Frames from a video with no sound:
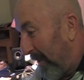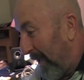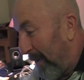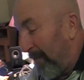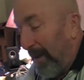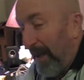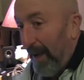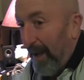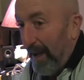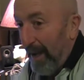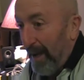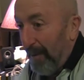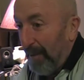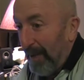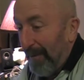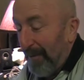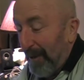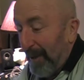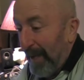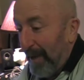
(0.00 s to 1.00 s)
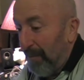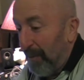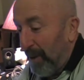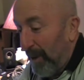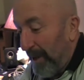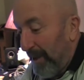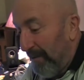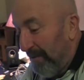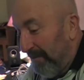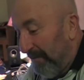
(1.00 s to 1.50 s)
I, I believe we have
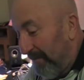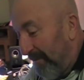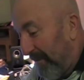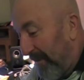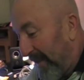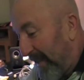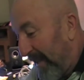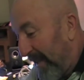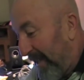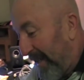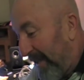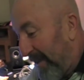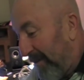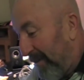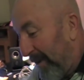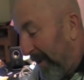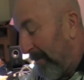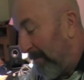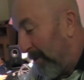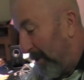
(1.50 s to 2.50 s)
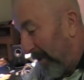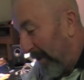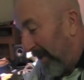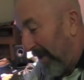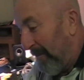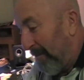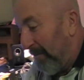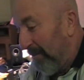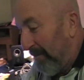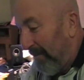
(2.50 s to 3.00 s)
more. We have more than
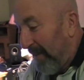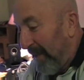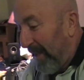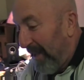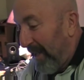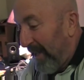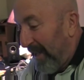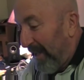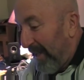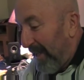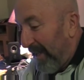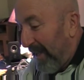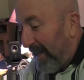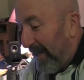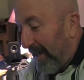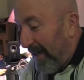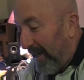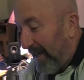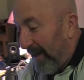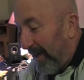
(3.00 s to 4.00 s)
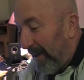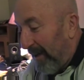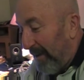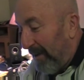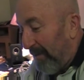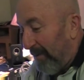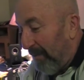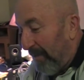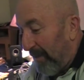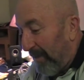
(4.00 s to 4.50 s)
them.
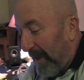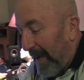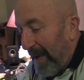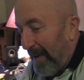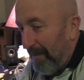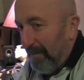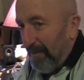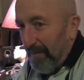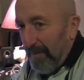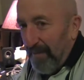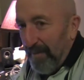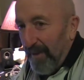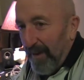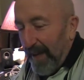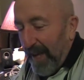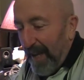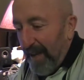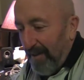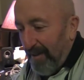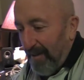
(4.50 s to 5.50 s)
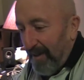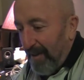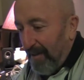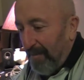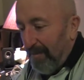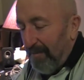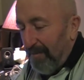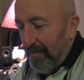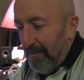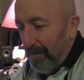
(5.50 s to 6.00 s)
Uh, I'm okay. I'm
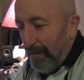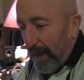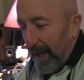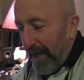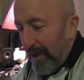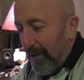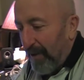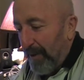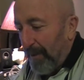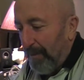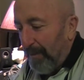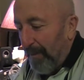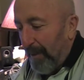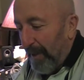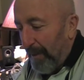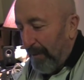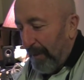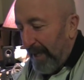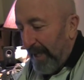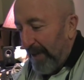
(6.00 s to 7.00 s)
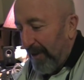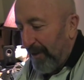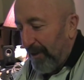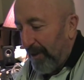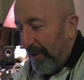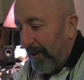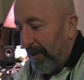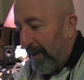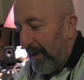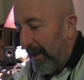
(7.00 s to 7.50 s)
um, biased being there
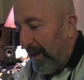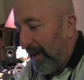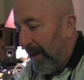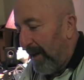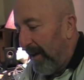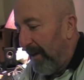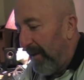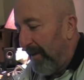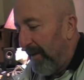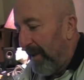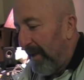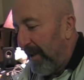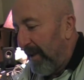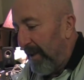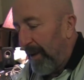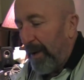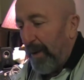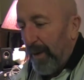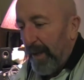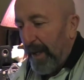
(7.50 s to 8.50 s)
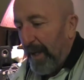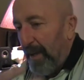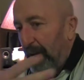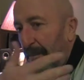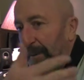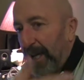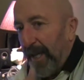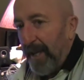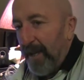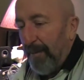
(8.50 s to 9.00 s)
too. Uh, you know, and
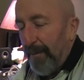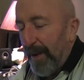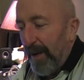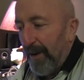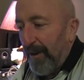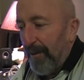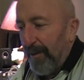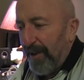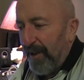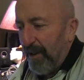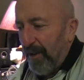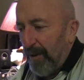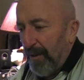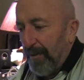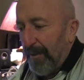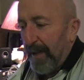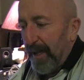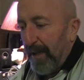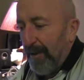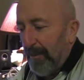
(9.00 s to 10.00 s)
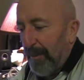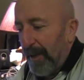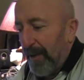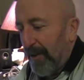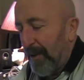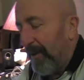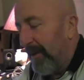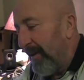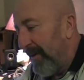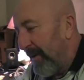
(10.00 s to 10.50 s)
anybody in America would say, "No, we have the
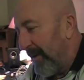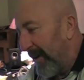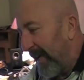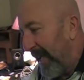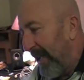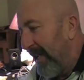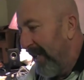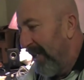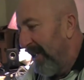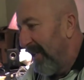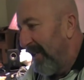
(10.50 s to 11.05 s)
best." You know, okay.